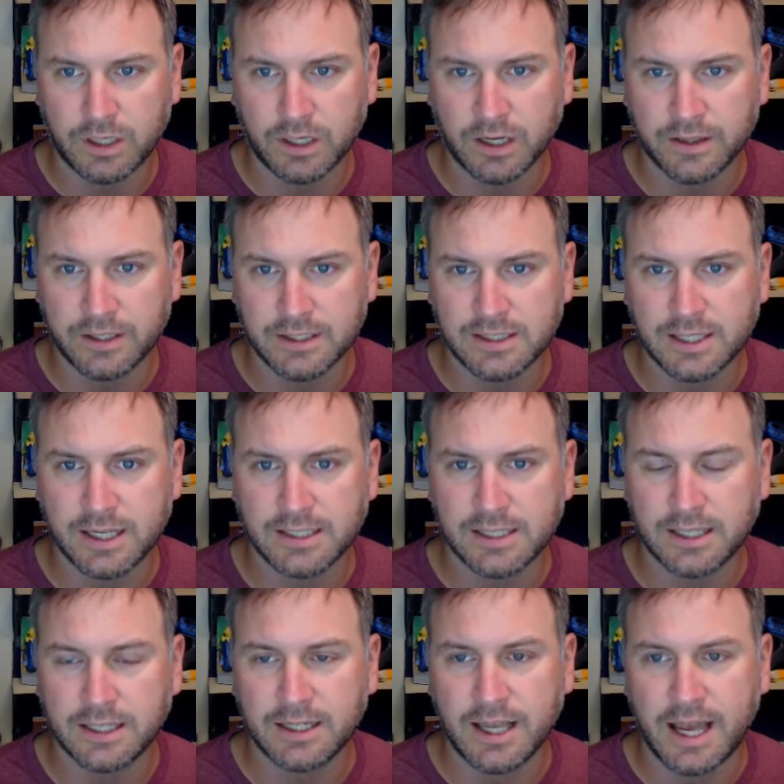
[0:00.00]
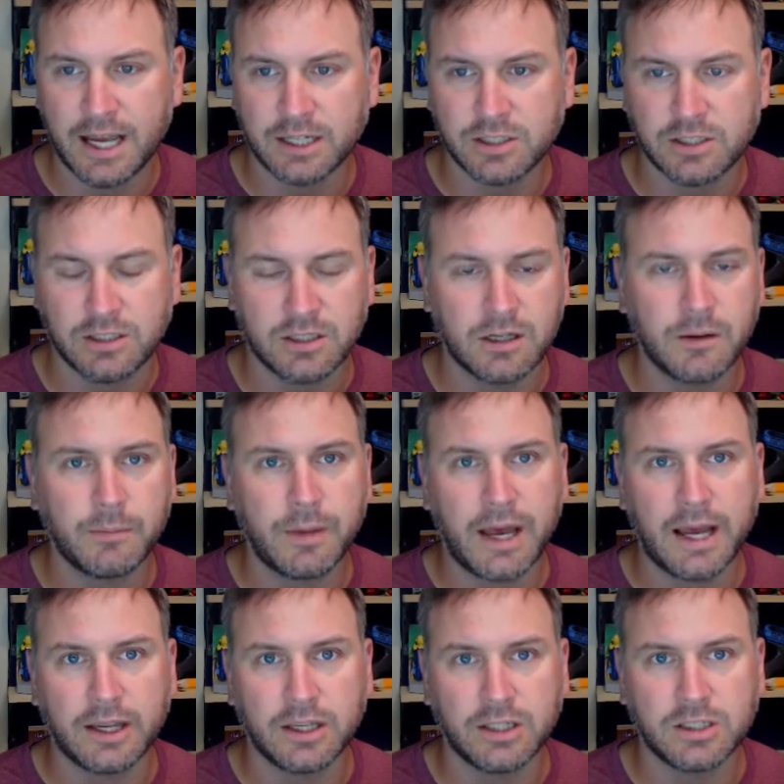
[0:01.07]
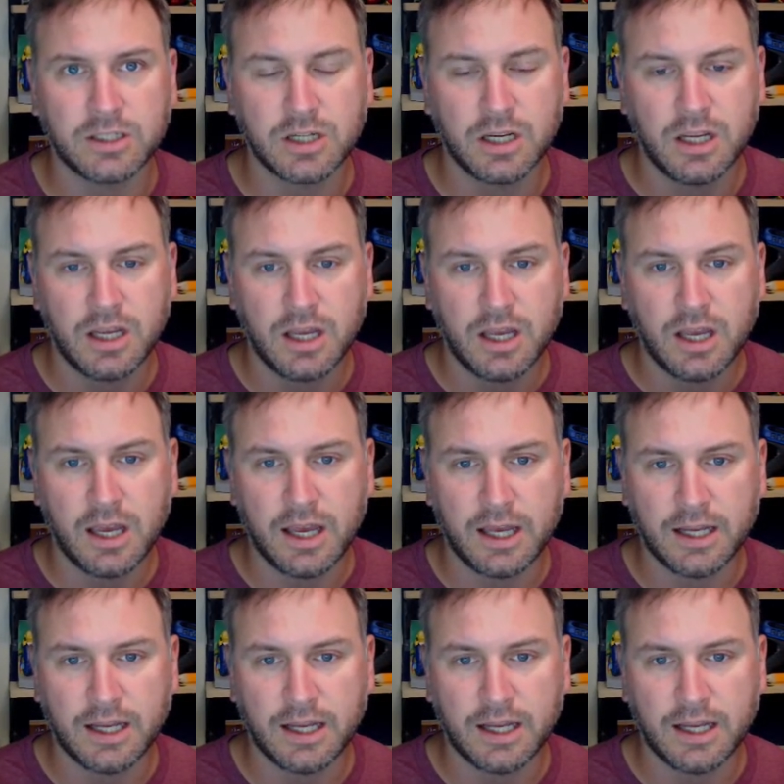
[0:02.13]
on this testing in action package, and